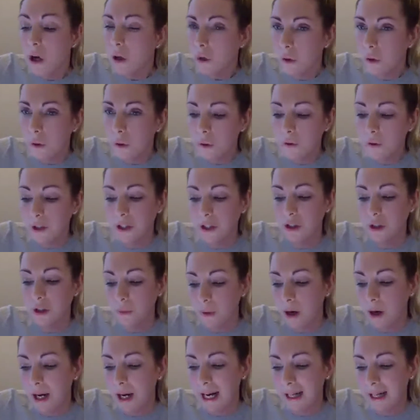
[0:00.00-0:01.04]
or that you
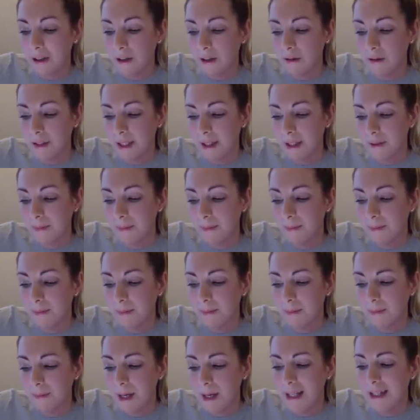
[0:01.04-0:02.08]
are angry.
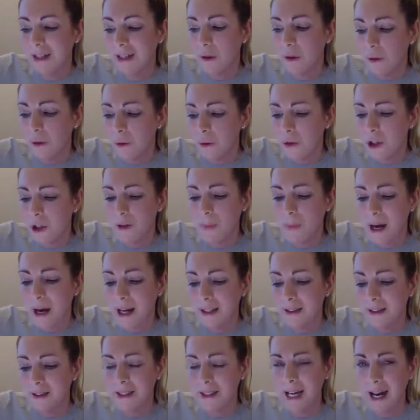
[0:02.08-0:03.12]
And it all
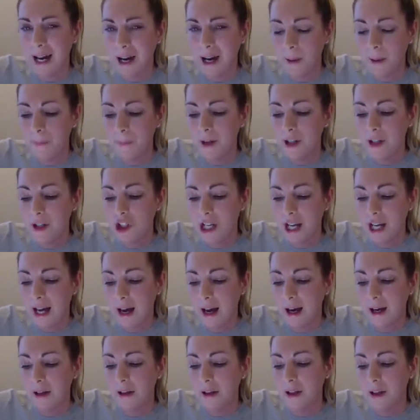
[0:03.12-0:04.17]
depends on how much
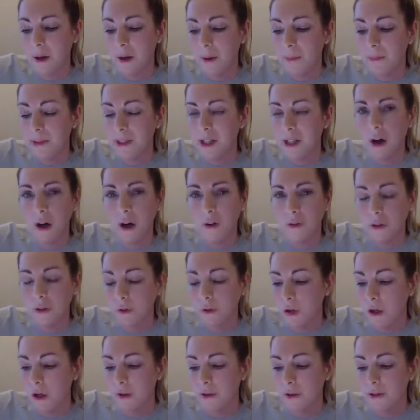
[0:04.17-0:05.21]
air comes out of your
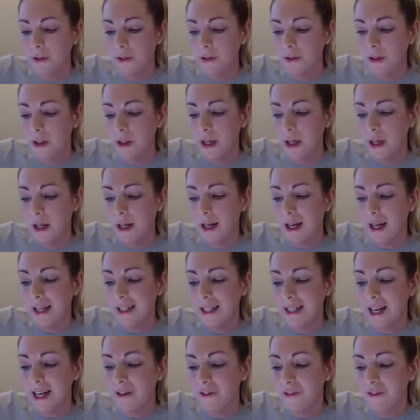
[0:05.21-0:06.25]
nose and
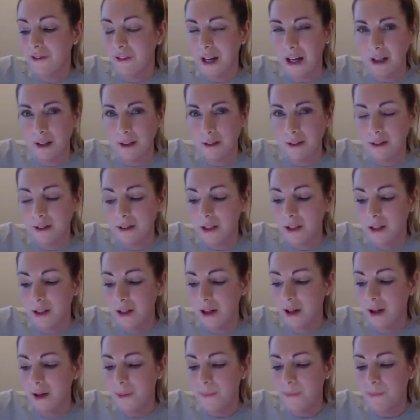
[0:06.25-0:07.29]
how fast,
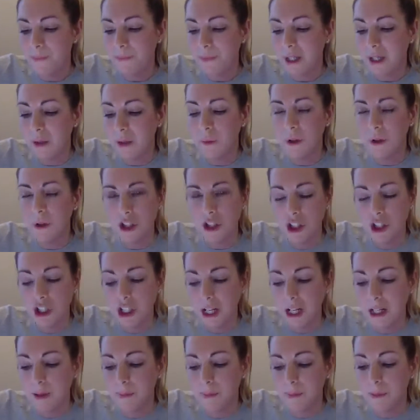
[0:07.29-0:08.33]
and what
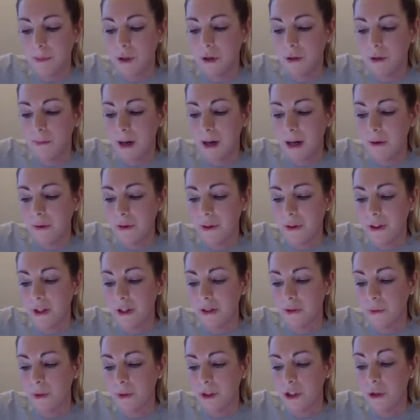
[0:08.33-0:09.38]
shape your mouth is
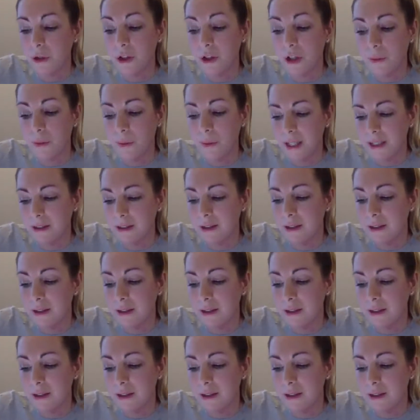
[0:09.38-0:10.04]
when you do it,